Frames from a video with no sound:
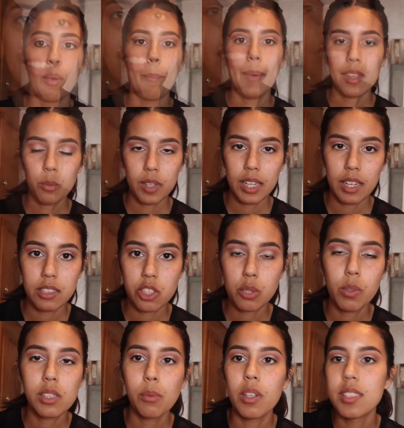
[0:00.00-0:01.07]
By the way, I just
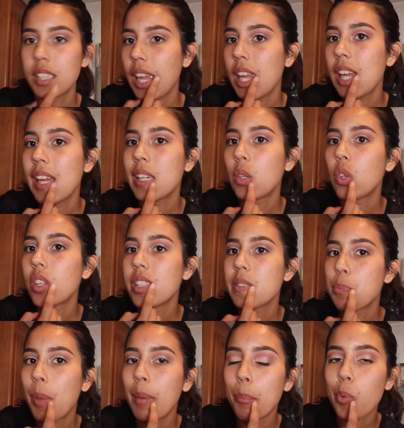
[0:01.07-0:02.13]
quickly want to say, ignore this
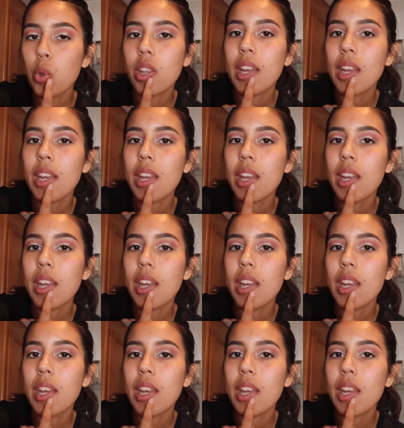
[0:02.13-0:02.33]
pimple